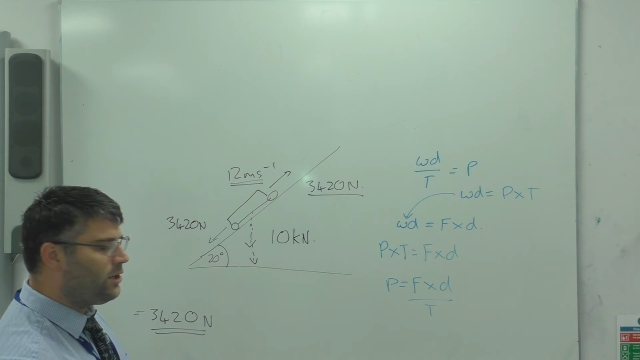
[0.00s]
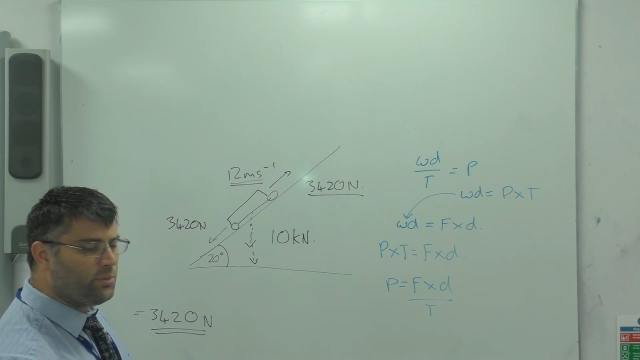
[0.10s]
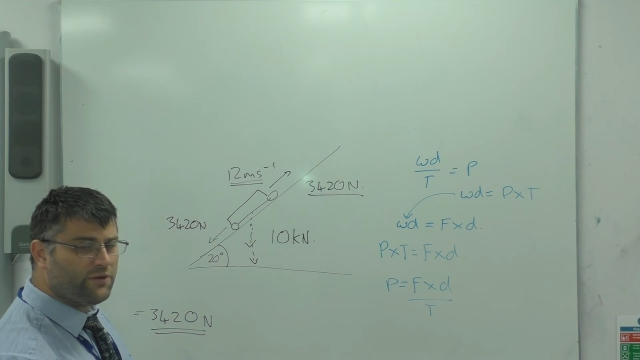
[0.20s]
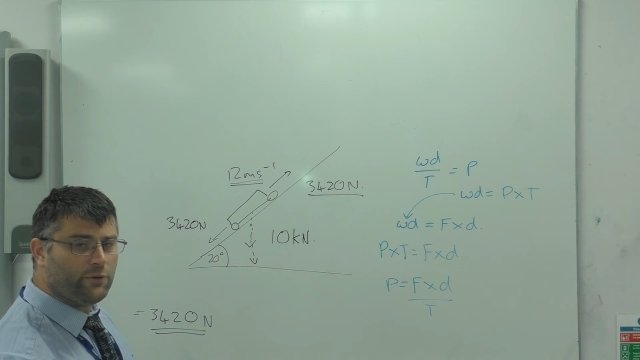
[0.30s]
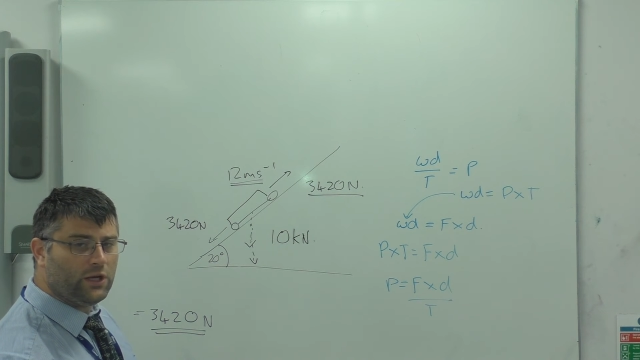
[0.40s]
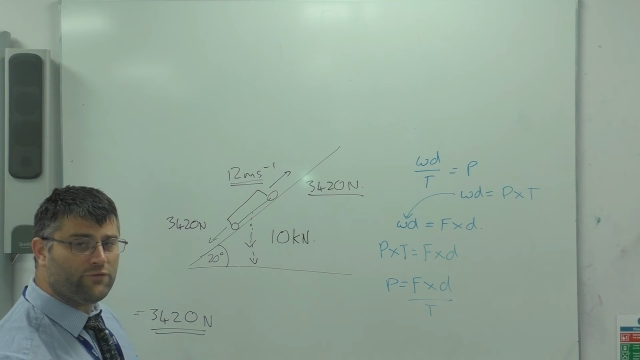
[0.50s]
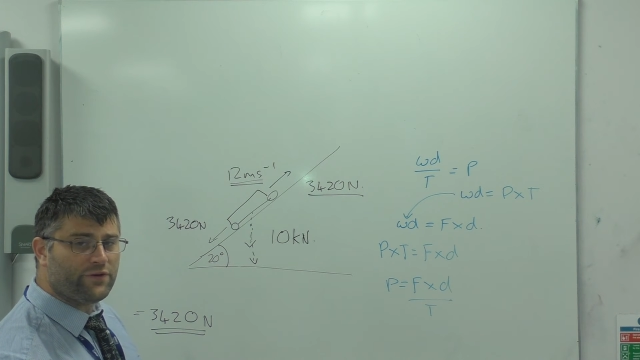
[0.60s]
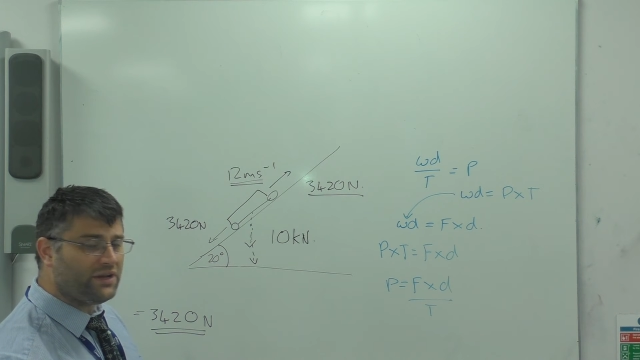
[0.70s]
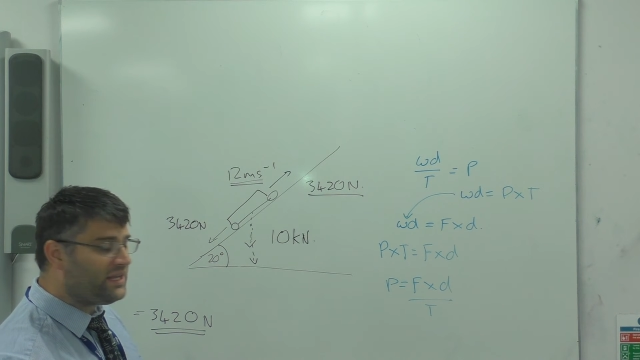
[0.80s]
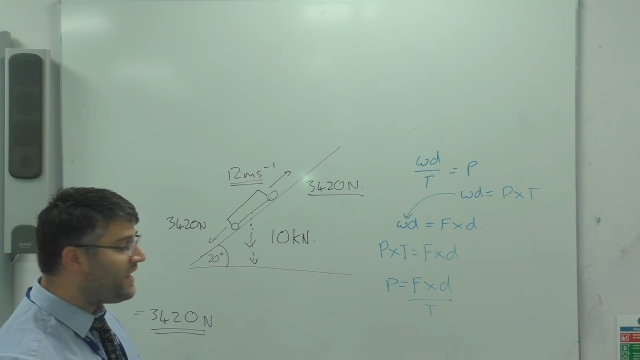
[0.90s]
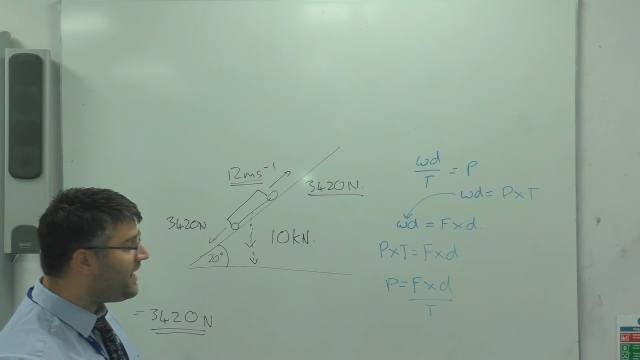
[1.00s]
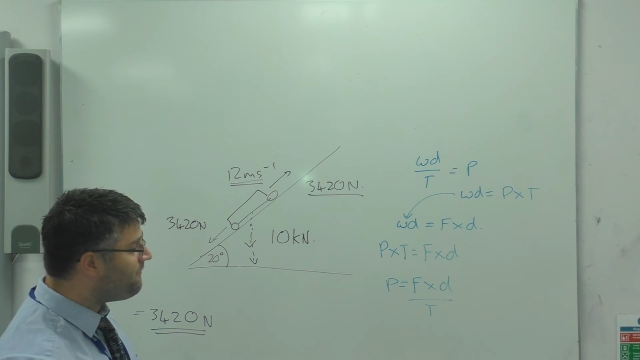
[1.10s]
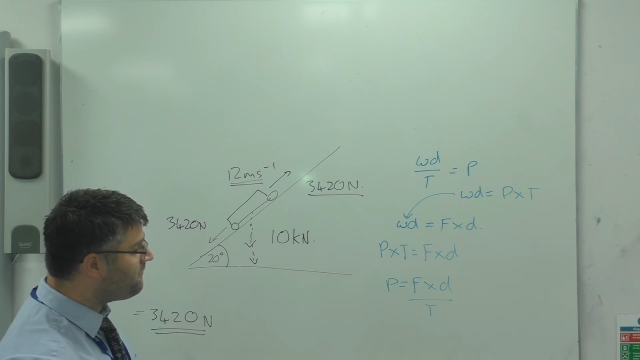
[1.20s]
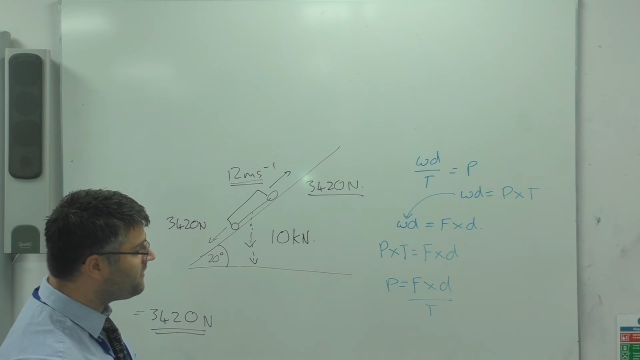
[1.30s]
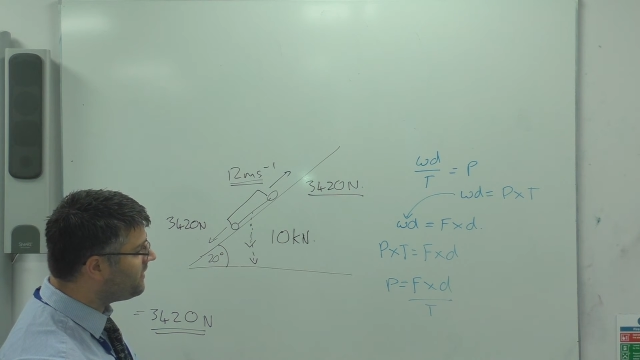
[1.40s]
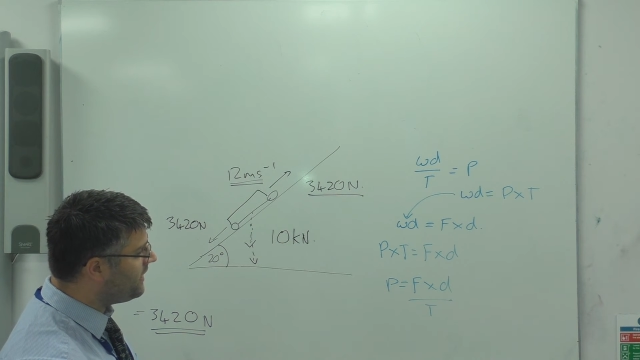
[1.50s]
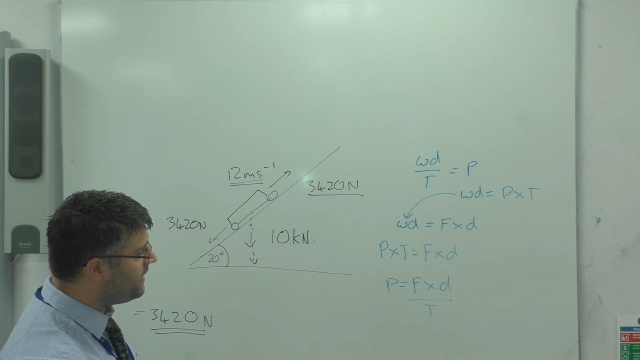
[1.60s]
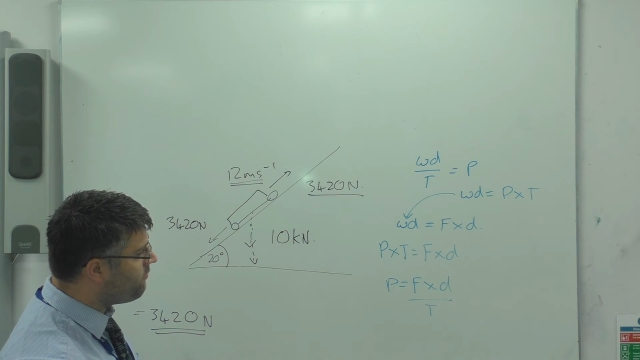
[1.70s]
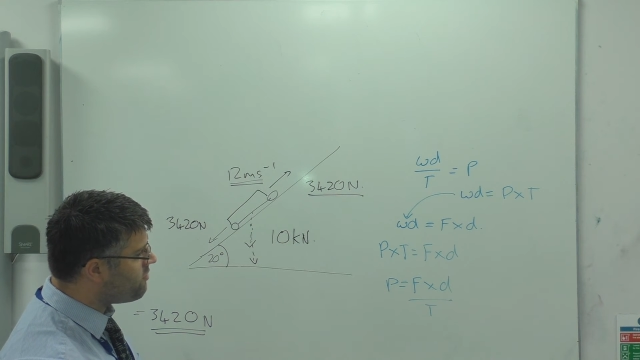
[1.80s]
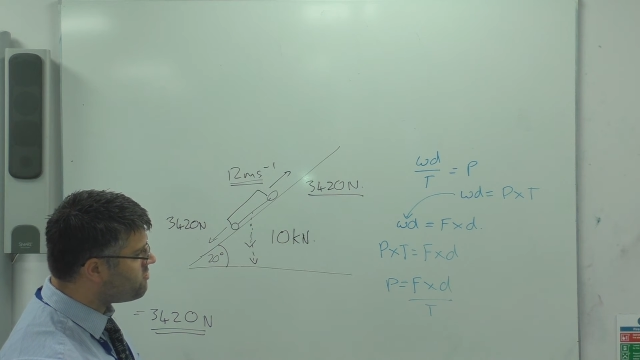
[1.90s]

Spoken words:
But if we look very carefully here, what